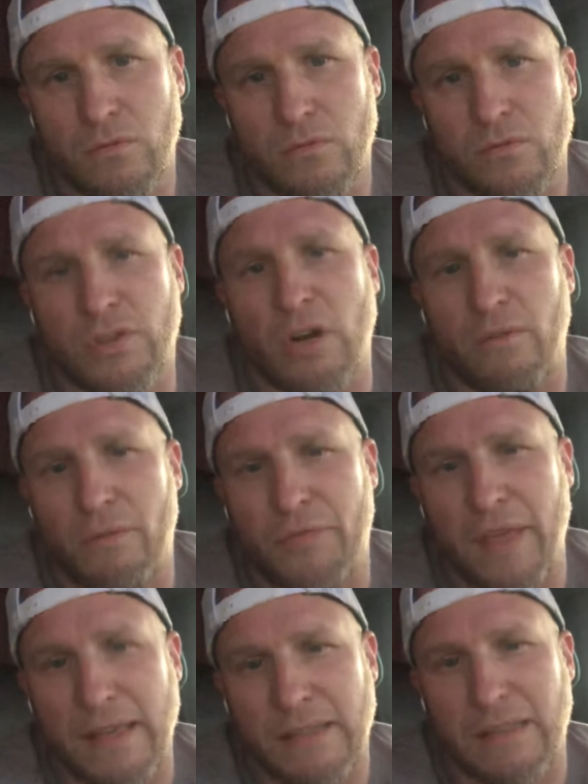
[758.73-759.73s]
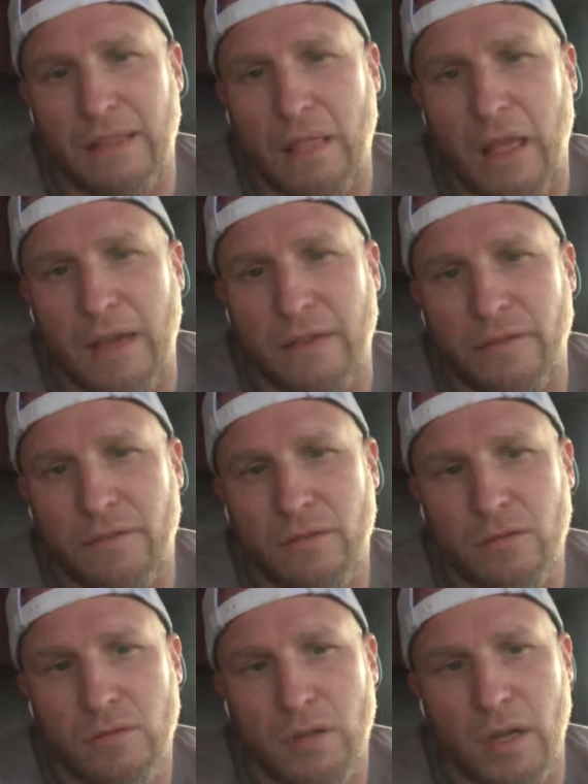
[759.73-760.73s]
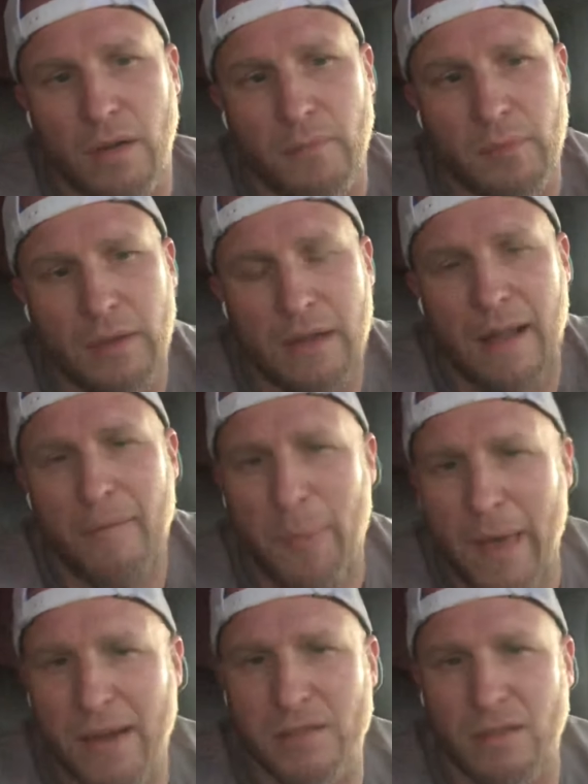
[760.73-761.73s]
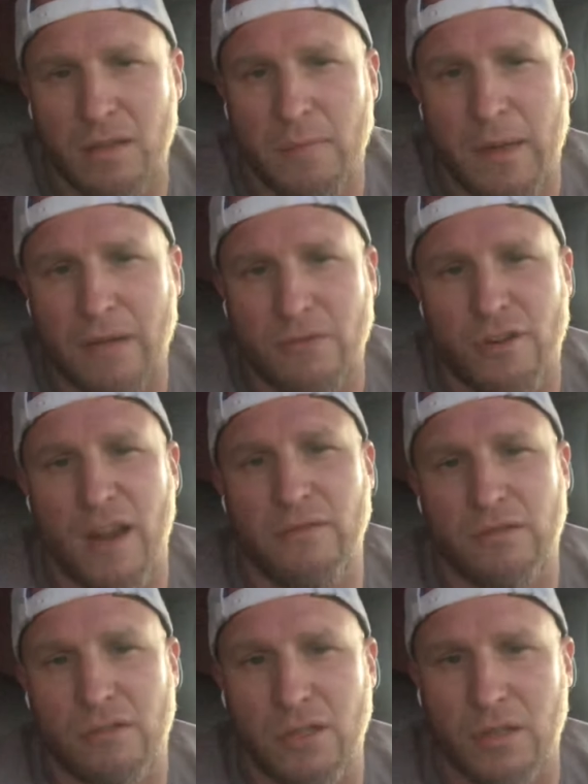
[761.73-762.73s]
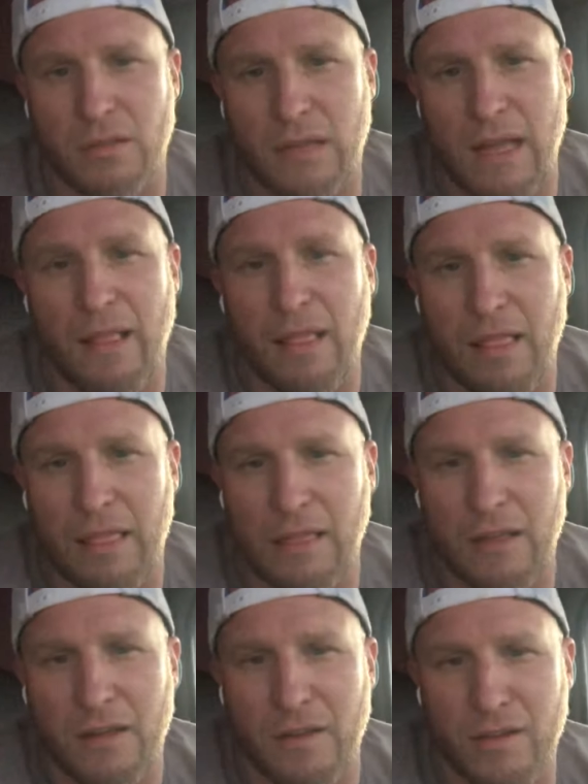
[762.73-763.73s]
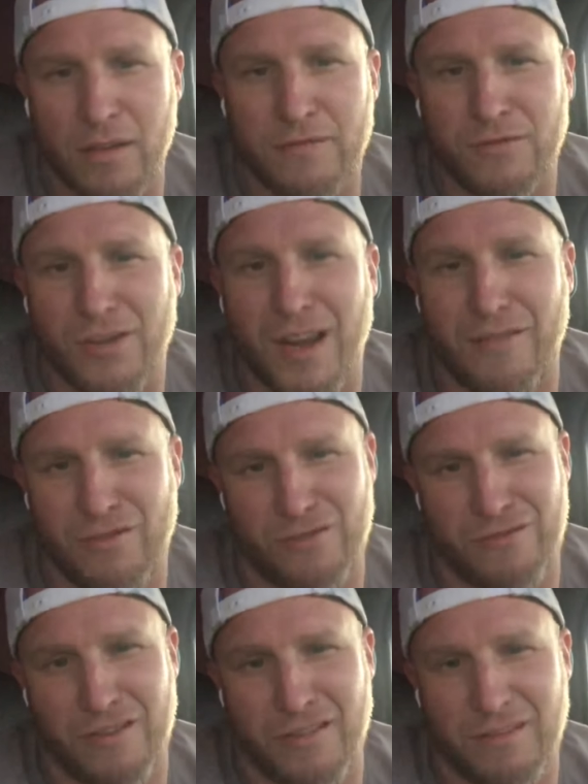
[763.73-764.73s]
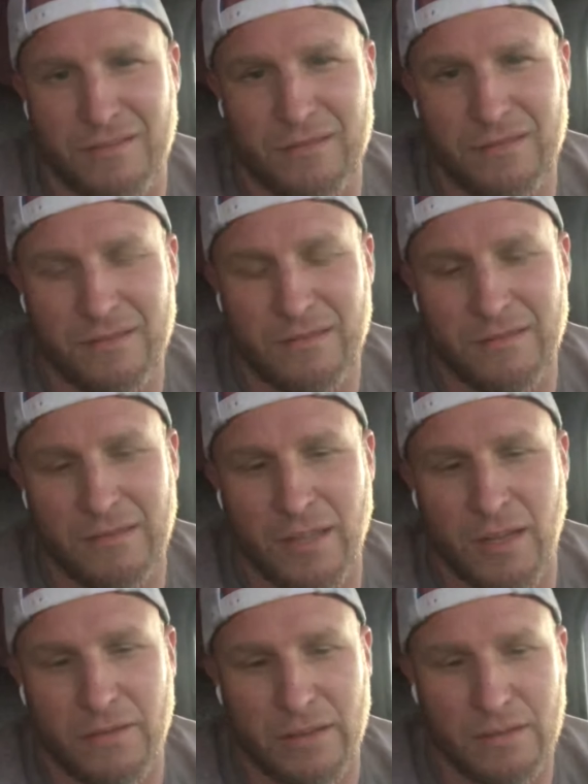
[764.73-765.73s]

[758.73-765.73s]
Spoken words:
certain things in life. I'm passionate about driving truck. I love driving truck. Love it.